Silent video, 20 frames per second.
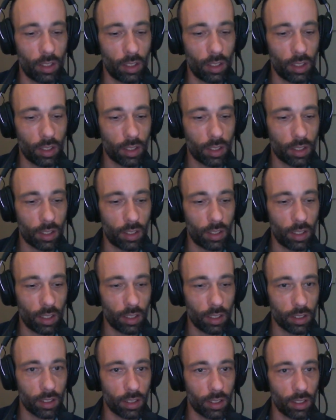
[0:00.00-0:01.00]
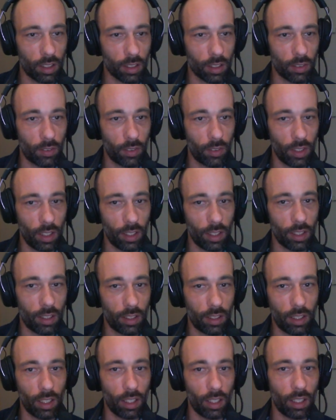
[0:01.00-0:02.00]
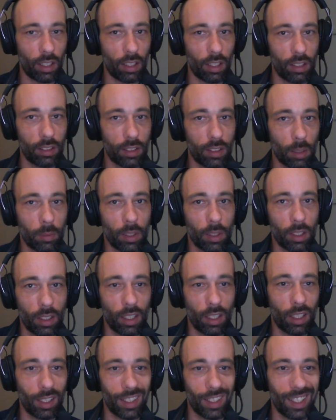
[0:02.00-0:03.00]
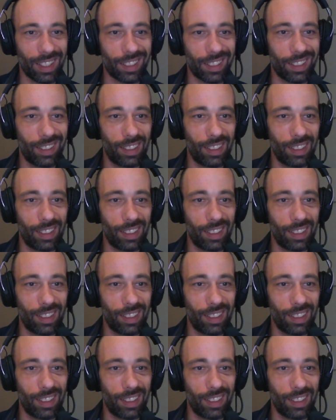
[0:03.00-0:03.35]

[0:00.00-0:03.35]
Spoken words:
Is there's not really something there yet,